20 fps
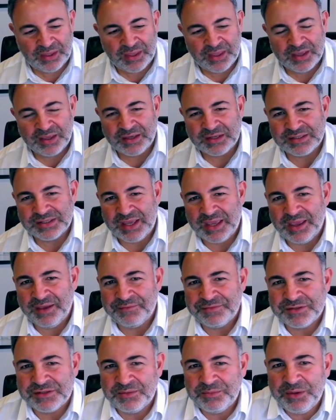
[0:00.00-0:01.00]
because I
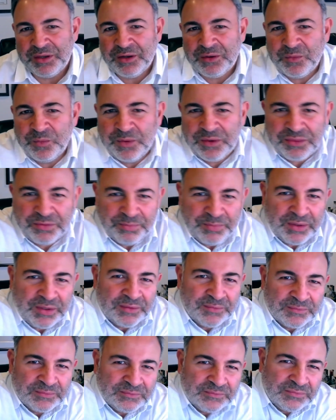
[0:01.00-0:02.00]
have some here with me.
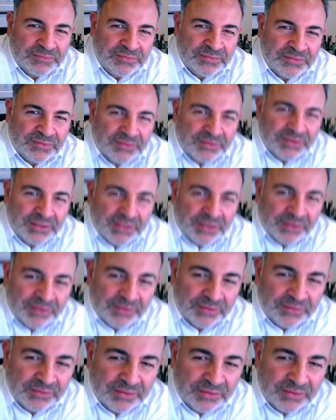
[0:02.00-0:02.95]
Here,